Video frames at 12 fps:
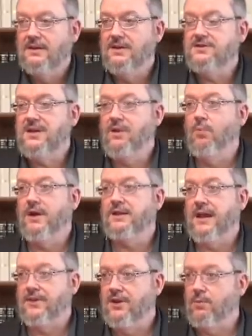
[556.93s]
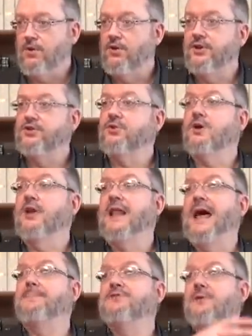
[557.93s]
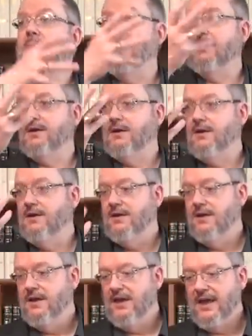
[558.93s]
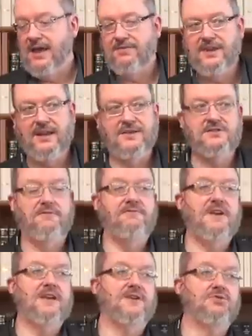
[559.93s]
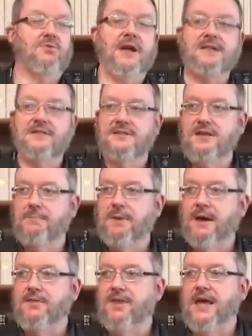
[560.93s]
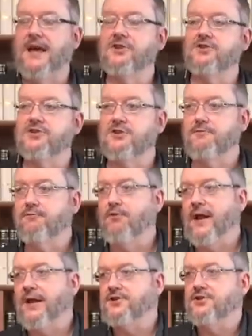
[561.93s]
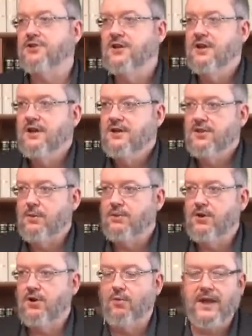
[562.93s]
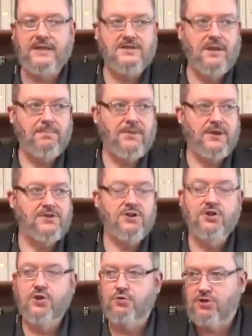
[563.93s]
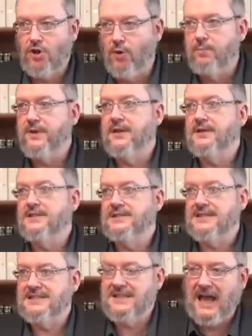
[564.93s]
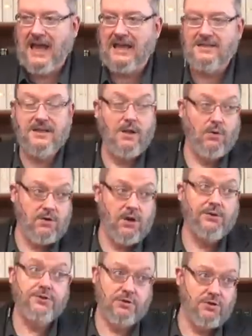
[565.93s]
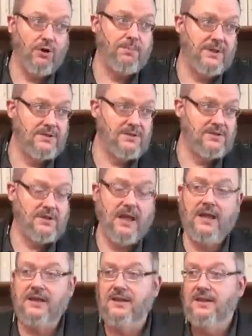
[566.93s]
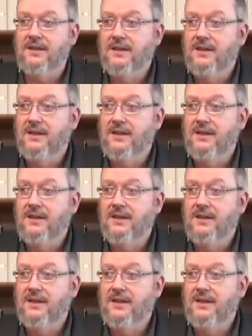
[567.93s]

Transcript: To say one day they were going to collapse America and then, as a phoenix raises up out of the ashes afresh, they were going to raise up this utopian society, occult utopian society,